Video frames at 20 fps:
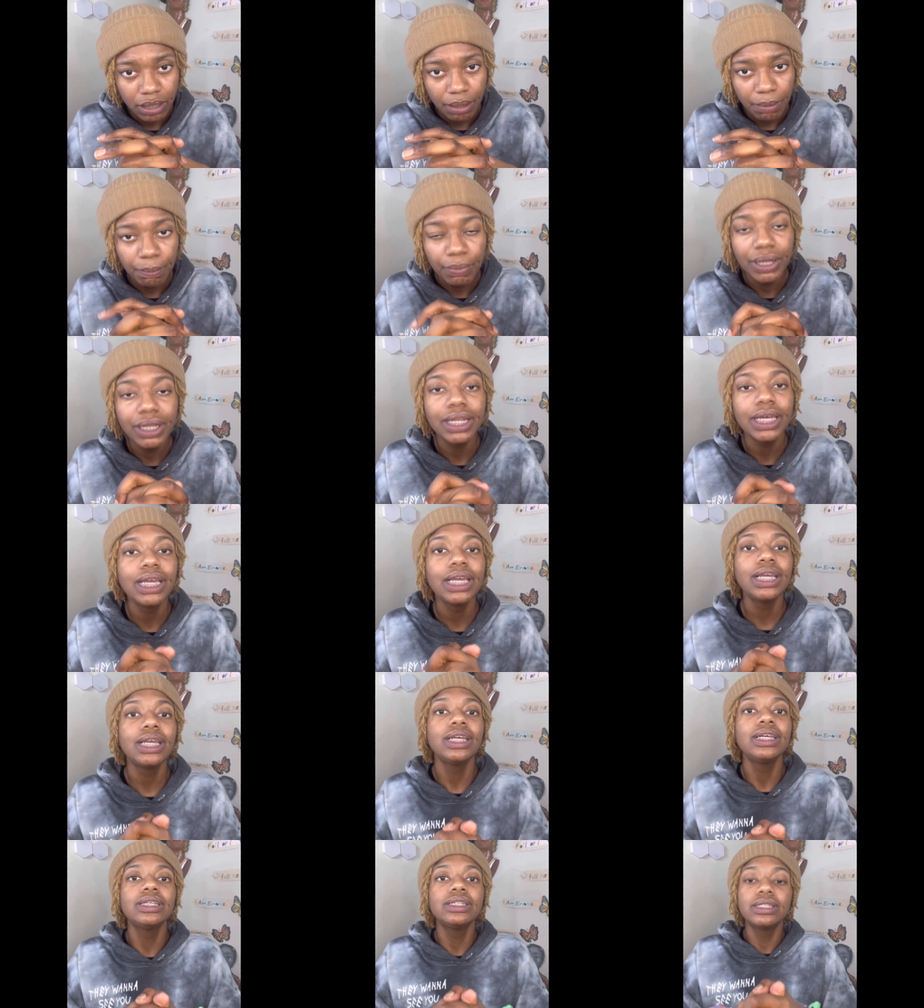
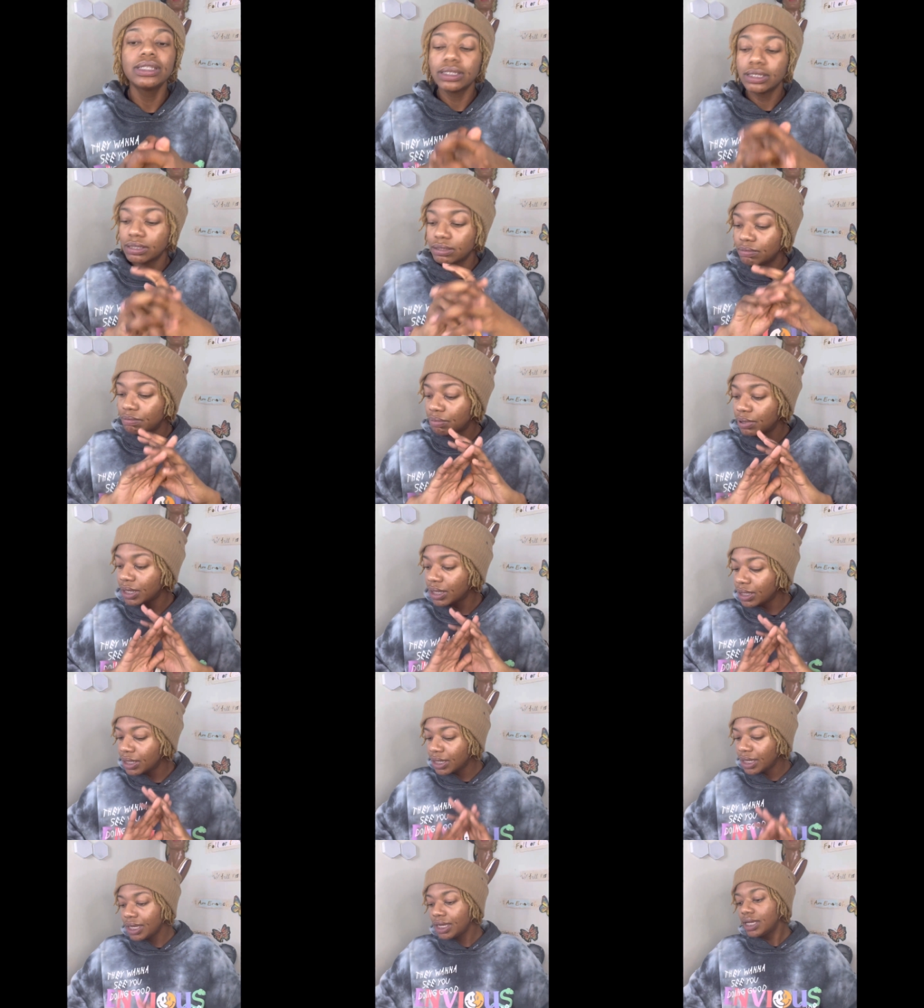Please,
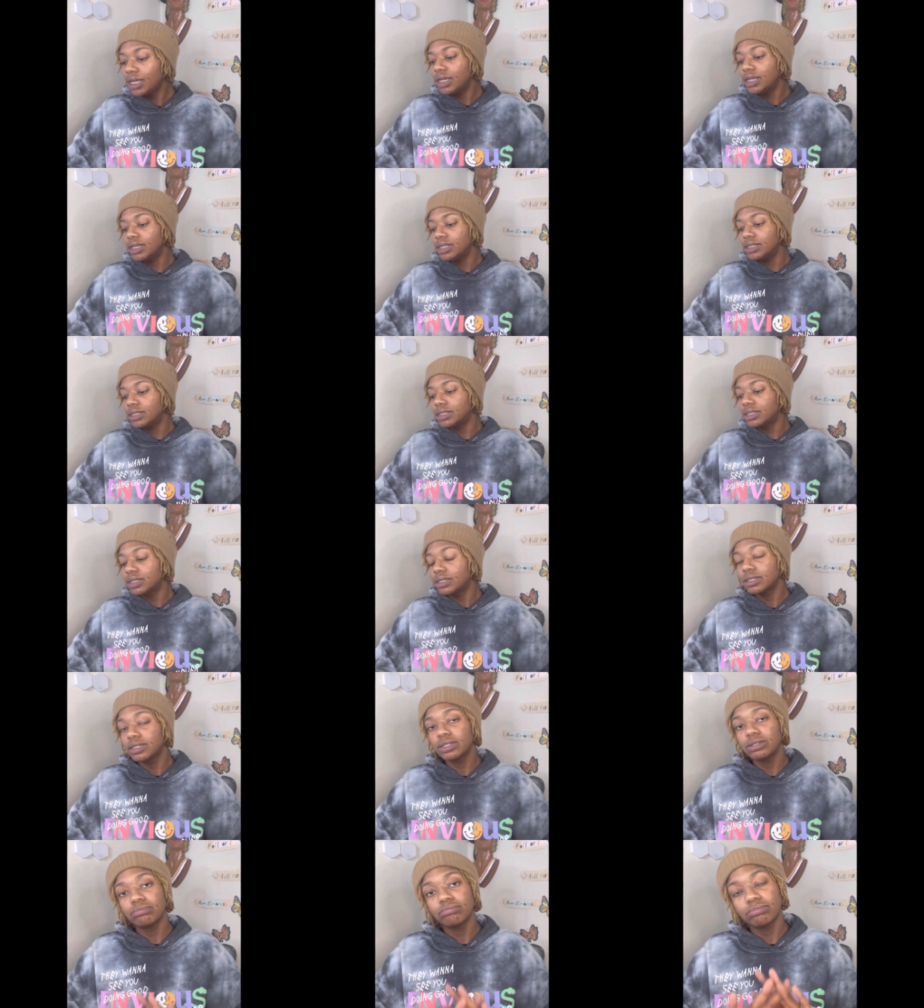please
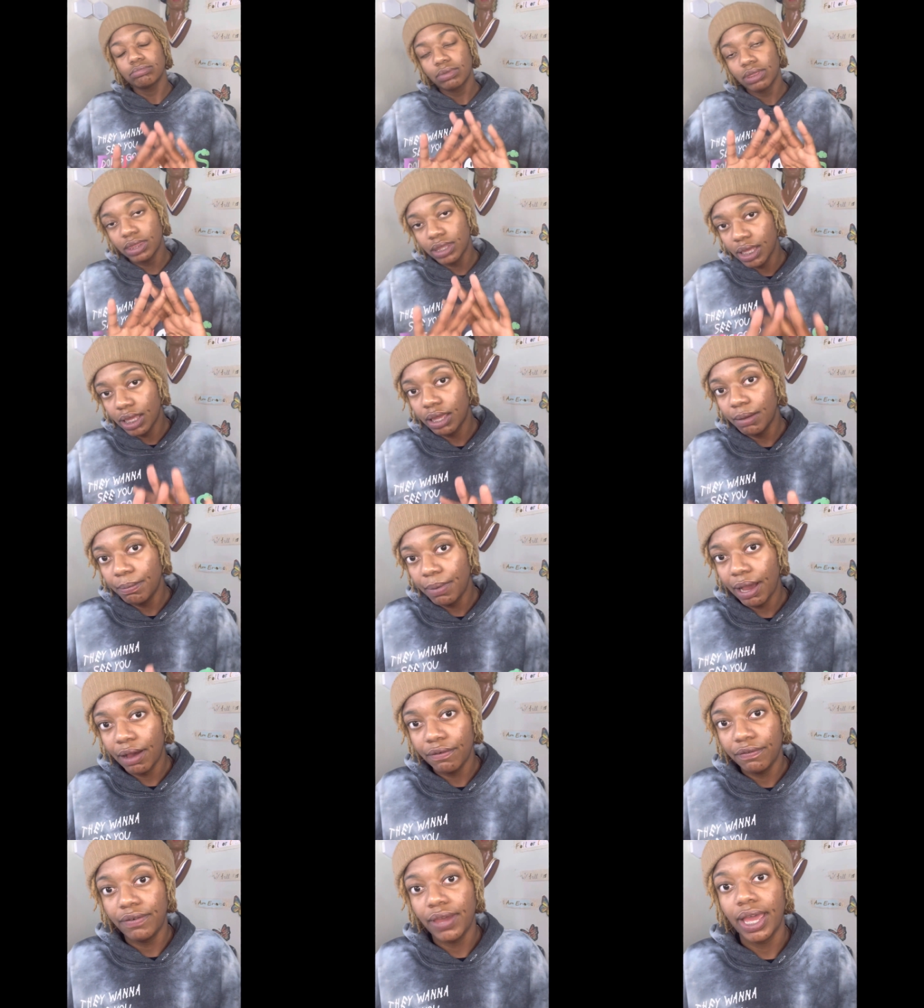think
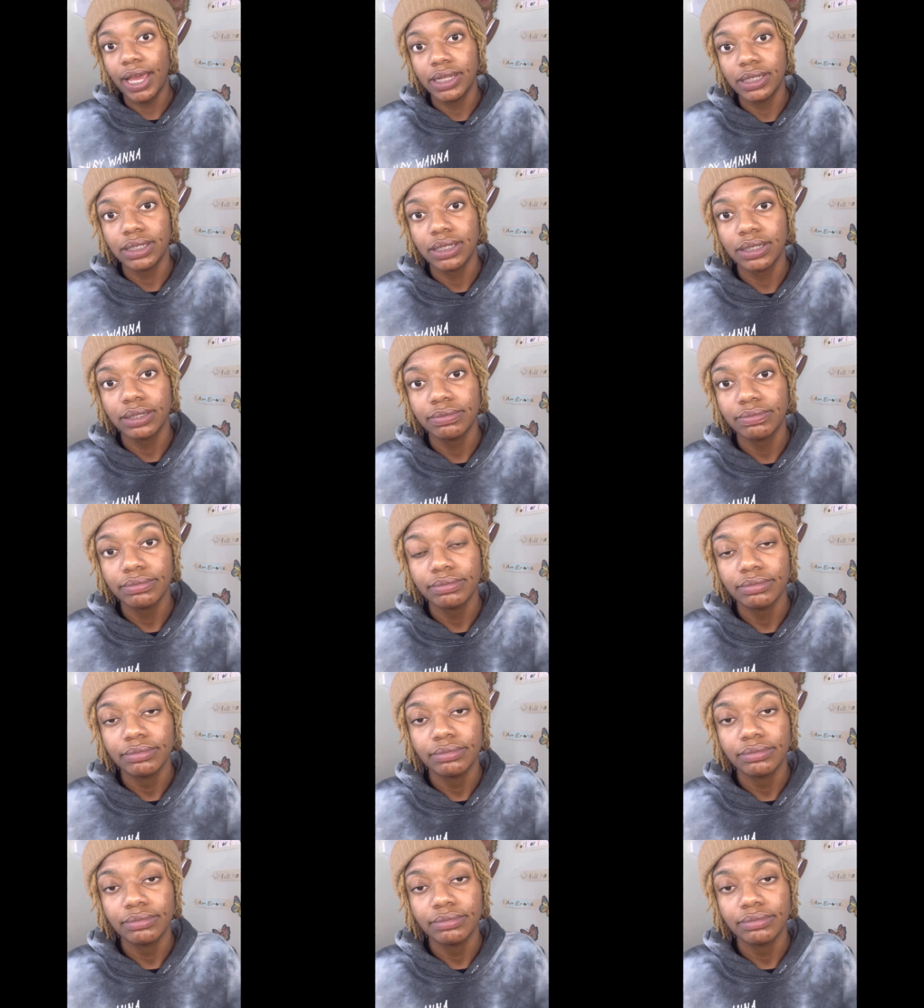about fasting.